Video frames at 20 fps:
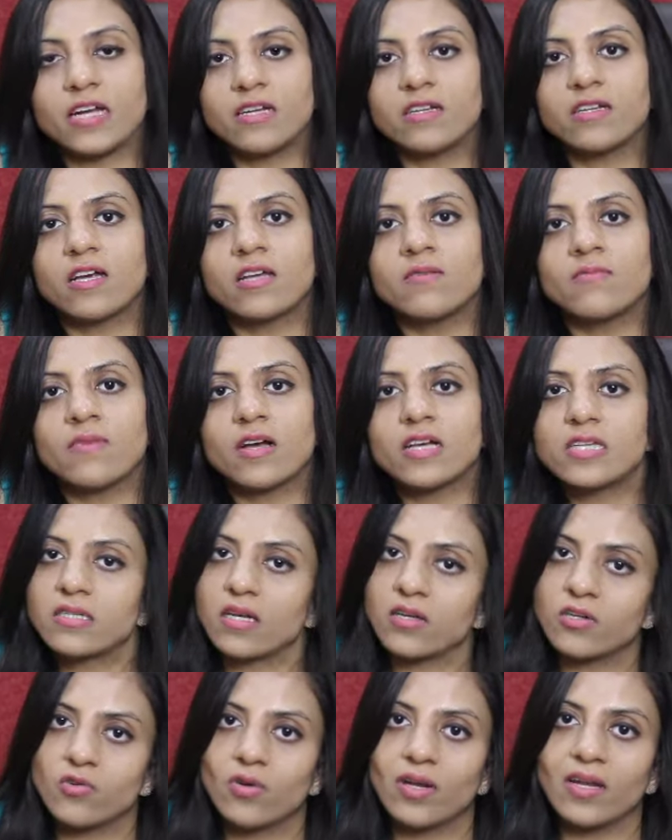that time I
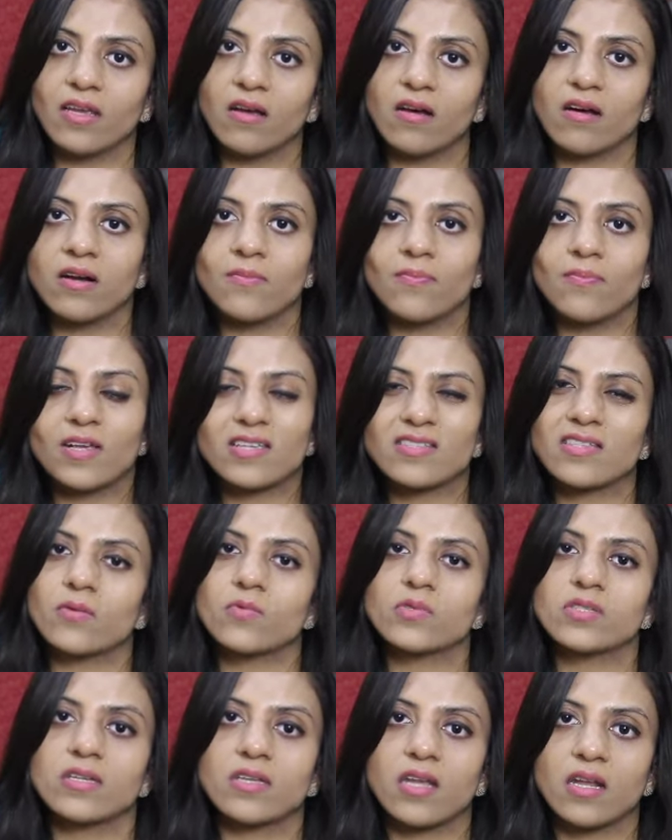studied really hard, plus I
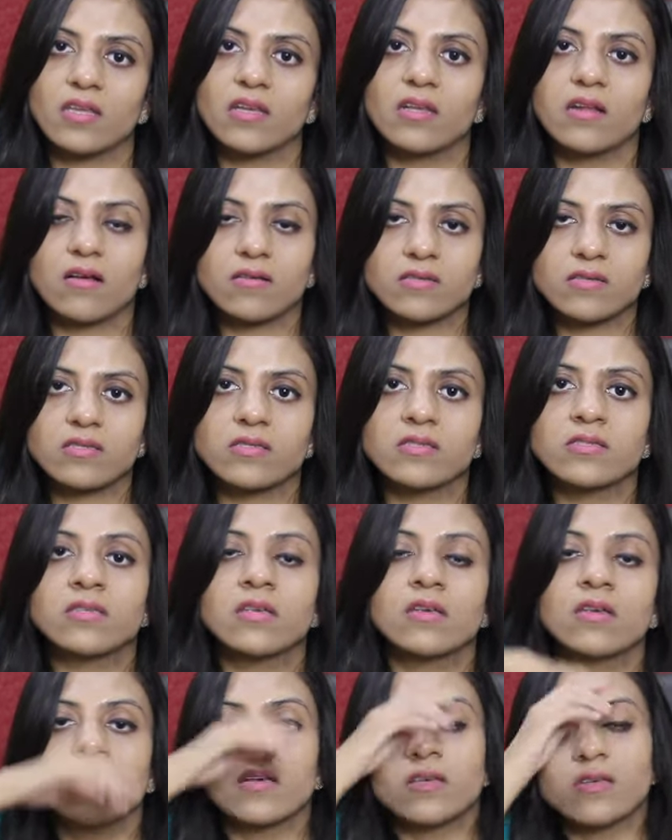was attending classes
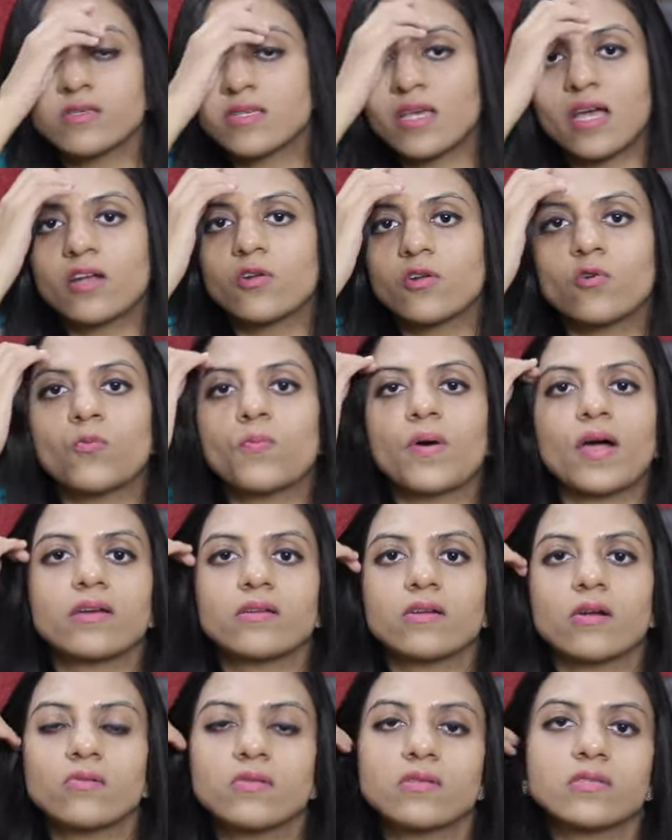because I had no
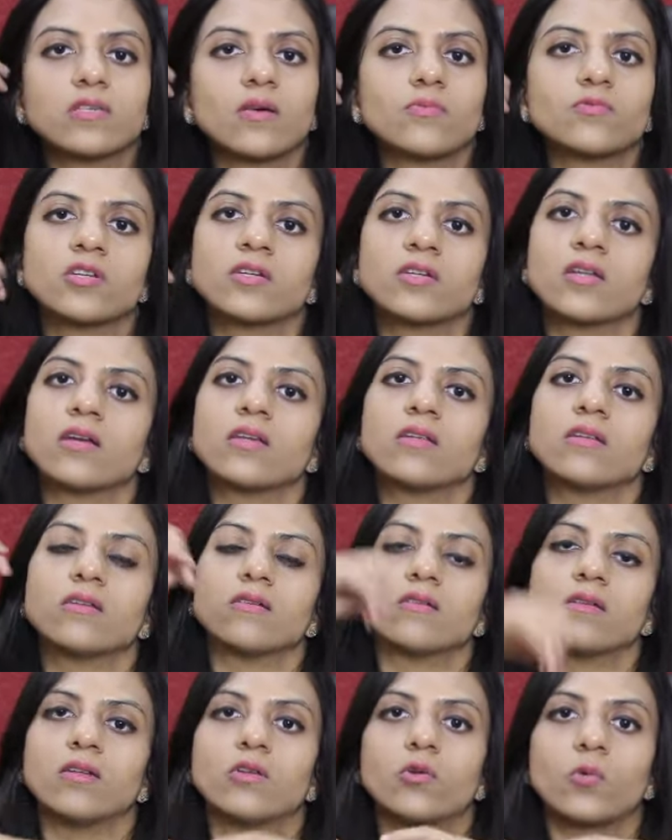background in the subject. I
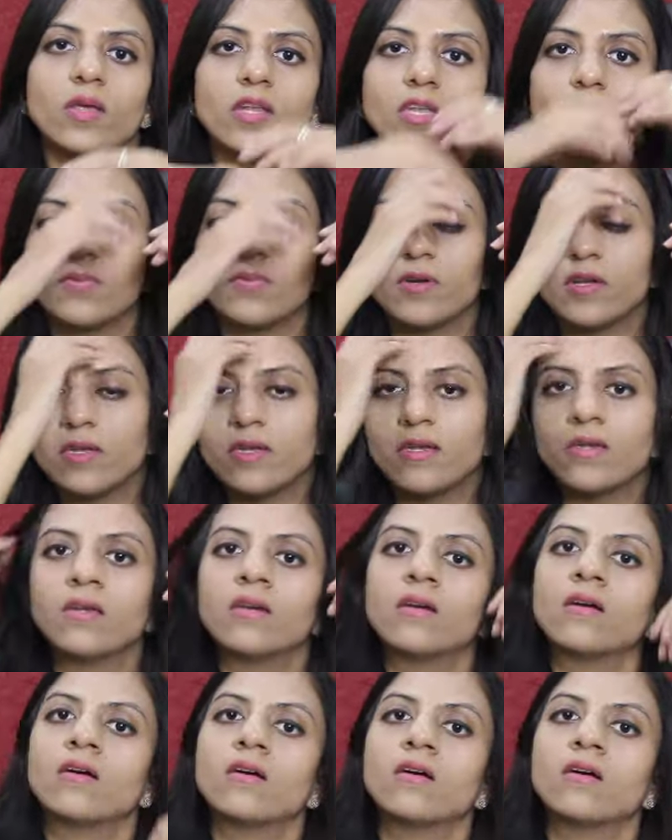didn't know anybody